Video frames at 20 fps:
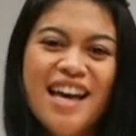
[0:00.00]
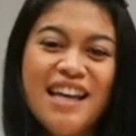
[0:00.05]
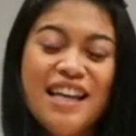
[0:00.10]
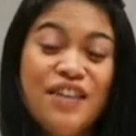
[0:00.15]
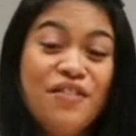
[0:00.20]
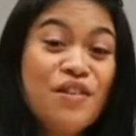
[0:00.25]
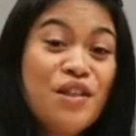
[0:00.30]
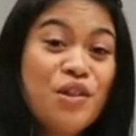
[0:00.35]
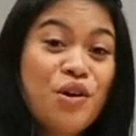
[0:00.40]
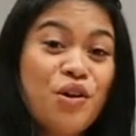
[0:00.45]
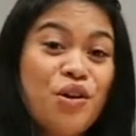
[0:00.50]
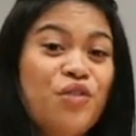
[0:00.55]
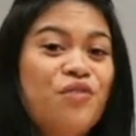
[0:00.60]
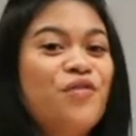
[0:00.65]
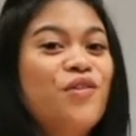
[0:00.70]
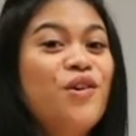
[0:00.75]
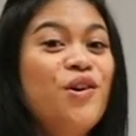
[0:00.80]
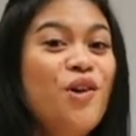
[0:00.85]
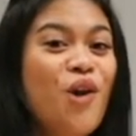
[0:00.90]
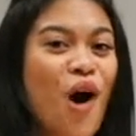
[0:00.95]
Even though you've
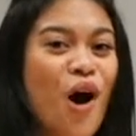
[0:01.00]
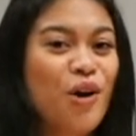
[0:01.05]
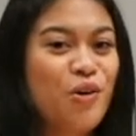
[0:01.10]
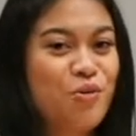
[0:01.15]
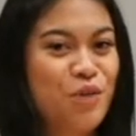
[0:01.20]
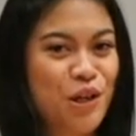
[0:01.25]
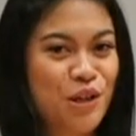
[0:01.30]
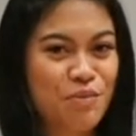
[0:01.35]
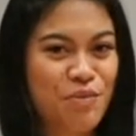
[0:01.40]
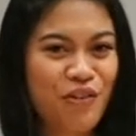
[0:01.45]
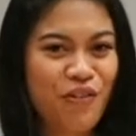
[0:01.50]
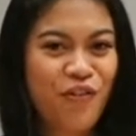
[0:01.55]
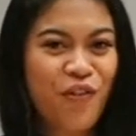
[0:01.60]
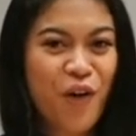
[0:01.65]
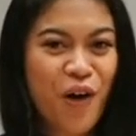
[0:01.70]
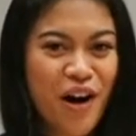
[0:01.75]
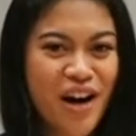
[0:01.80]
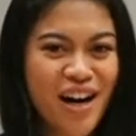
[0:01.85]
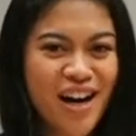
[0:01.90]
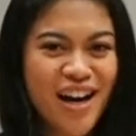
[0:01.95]
not worked
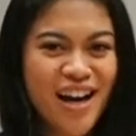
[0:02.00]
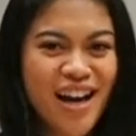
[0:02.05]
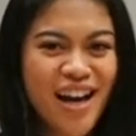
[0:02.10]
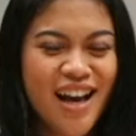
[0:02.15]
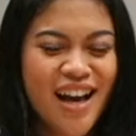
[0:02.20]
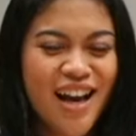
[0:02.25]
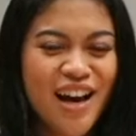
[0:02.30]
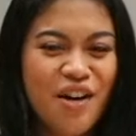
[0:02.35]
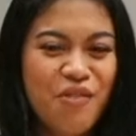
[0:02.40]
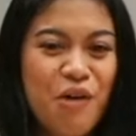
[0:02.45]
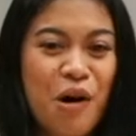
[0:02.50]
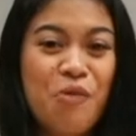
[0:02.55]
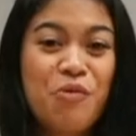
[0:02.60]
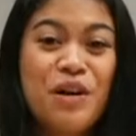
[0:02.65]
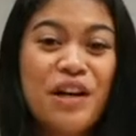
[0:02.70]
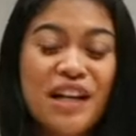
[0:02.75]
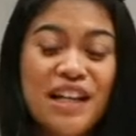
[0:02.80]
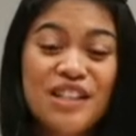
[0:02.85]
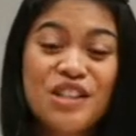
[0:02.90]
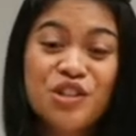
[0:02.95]
before, what
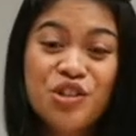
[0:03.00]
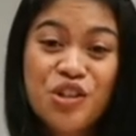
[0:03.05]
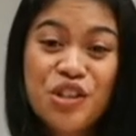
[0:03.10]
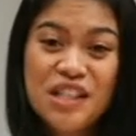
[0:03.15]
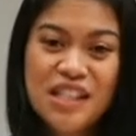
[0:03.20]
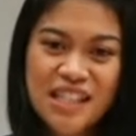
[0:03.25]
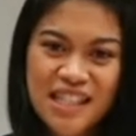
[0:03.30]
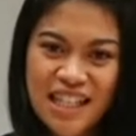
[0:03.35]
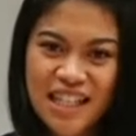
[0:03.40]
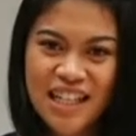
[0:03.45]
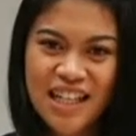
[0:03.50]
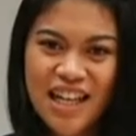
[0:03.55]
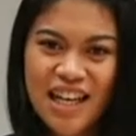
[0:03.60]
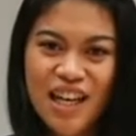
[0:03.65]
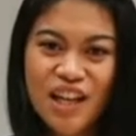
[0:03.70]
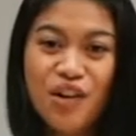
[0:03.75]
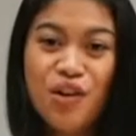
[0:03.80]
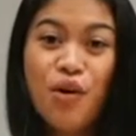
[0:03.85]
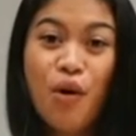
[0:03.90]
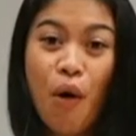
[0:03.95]
we're interested
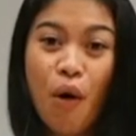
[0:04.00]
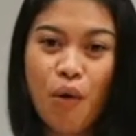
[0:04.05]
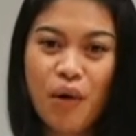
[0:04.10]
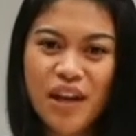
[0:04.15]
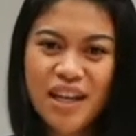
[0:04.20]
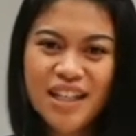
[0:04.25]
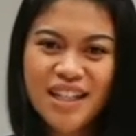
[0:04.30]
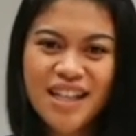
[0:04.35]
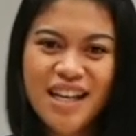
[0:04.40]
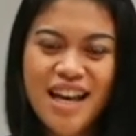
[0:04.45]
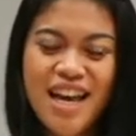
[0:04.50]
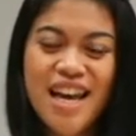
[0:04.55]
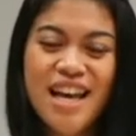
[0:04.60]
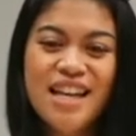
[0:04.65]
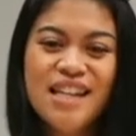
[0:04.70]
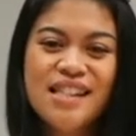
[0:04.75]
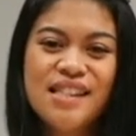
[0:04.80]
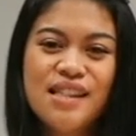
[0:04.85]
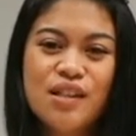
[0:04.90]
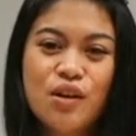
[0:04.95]
in knowing
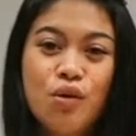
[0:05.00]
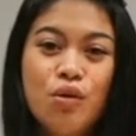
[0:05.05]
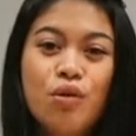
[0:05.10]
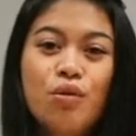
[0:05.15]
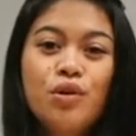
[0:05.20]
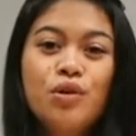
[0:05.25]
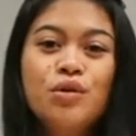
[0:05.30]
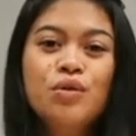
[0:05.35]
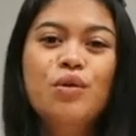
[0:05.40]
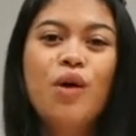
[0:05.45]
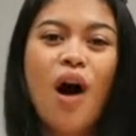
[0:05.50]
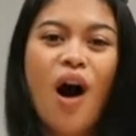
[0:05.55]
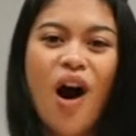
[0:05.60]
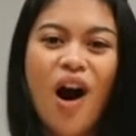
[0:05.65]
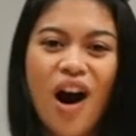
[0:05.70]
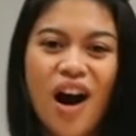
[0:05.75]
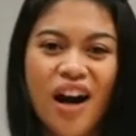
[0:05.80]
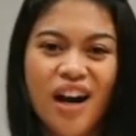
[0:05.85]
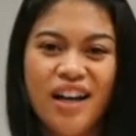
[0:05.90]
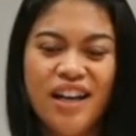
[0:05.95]
is who you
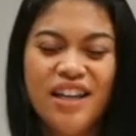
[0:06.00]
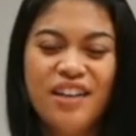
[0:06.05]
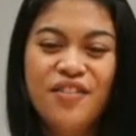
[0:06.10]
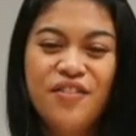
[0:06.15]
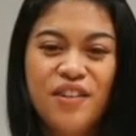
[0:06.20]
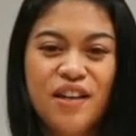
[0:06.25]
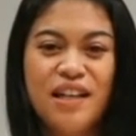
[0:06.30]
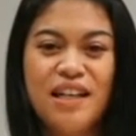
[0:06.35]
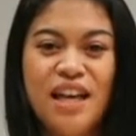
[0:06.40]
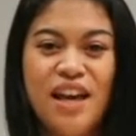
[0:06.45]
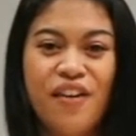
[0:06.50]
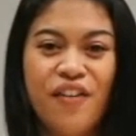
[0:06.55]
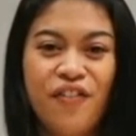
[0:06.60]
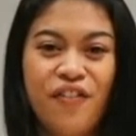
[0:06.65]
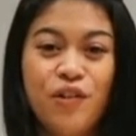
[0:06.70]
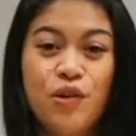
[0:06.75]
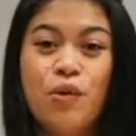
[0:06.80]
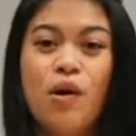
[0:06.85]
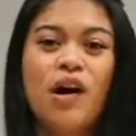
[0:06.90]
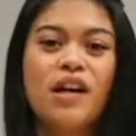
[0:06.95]
are, even
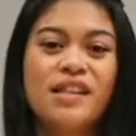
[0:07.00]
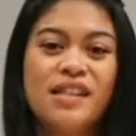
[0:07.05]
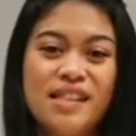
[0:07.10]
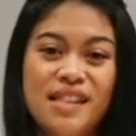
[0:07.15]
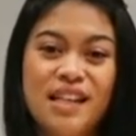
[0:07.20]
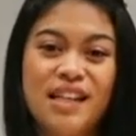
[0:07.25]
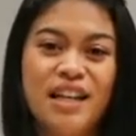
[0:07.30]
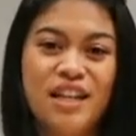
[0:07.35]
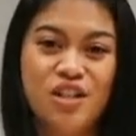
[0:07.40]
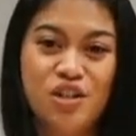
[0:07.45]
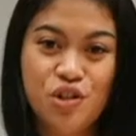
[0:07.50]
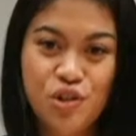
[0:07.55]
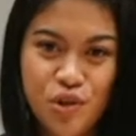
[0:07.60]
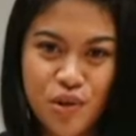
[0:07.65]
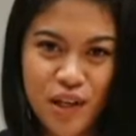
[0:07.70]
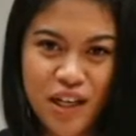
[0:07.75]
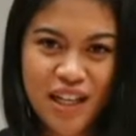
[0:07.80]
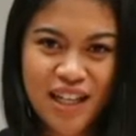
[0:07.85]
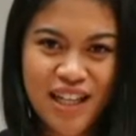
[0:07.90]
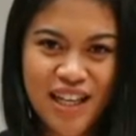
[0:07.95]
if you are still a
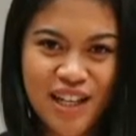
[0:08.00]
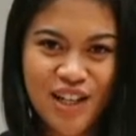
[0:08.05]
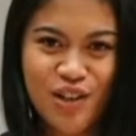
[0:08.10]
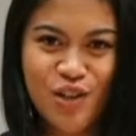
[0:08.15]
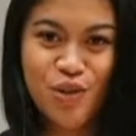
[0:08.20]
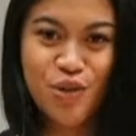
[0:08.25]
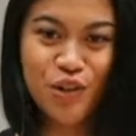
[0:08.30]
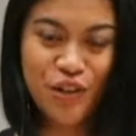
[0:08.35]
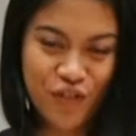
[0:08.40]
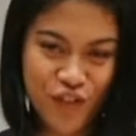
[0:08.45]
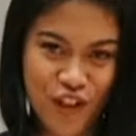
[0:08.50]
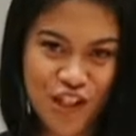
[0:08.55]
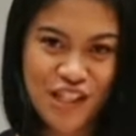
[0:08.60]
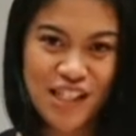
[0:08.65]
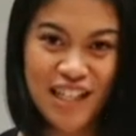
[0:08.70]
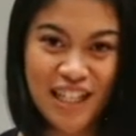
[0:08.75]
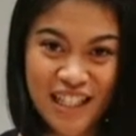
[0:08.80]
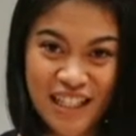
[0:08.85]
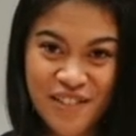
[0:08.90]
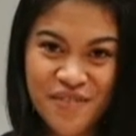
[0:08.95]
student in a
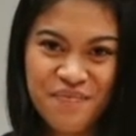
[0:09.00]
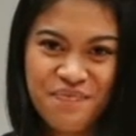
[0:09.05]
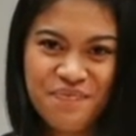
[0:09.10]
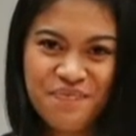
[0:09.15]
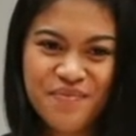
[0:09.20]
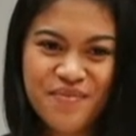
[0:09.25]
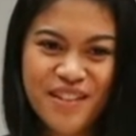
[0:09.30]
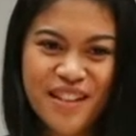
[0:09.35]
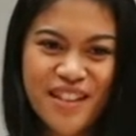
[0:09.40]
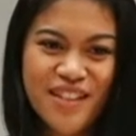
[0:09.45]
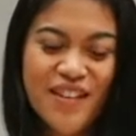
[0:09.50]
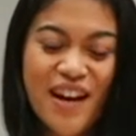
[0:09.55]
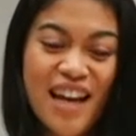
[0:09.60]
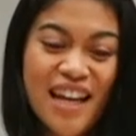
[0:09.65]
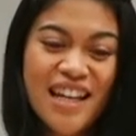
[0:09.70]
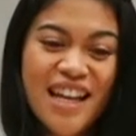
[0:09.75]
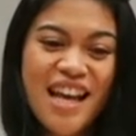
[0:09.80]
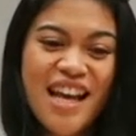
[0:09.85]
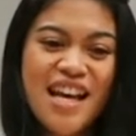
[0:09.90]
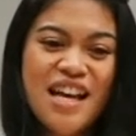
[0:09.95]
university,
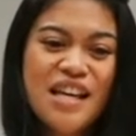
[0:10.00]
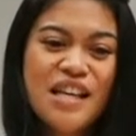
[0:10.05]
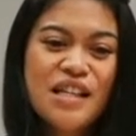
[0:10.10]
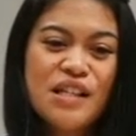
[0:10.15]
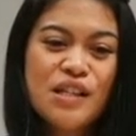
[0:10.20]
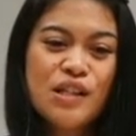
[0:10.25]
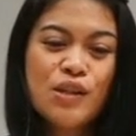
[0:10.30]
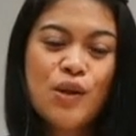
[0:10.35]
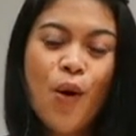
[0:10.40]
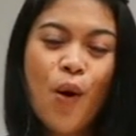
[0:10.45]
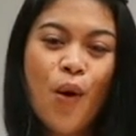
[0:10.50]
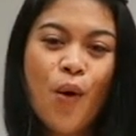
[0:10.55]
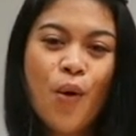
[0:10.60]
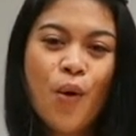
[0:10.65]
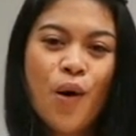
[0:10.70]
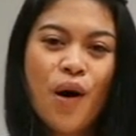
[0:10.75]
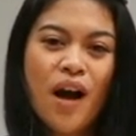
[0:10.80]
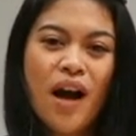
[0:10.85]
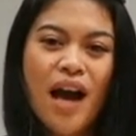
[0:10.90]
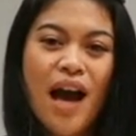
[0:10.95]
right?
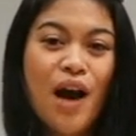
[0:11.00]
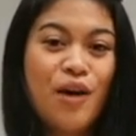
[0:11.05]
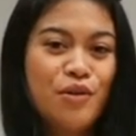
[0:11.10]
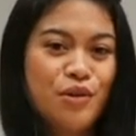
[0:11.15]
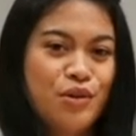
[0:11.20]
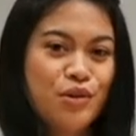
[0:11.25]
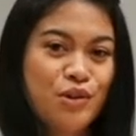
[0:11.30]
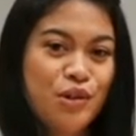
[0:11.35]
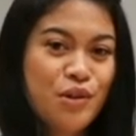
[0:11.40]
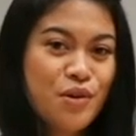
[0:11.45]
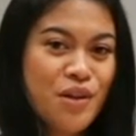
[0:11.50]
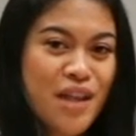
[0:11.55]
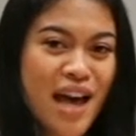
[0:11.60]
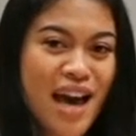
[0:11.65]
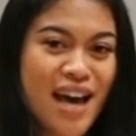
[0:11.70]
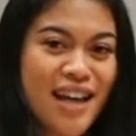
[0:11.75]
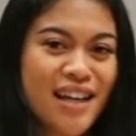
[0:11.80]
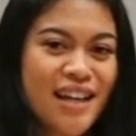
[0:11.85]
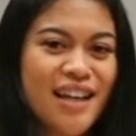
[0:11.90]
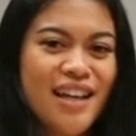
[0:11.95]
So how do you do
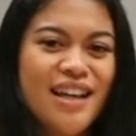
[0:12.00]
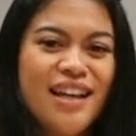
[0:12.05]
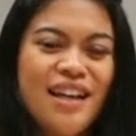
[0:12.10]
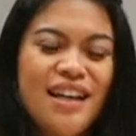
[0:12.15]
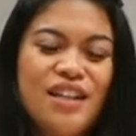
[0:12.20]
that?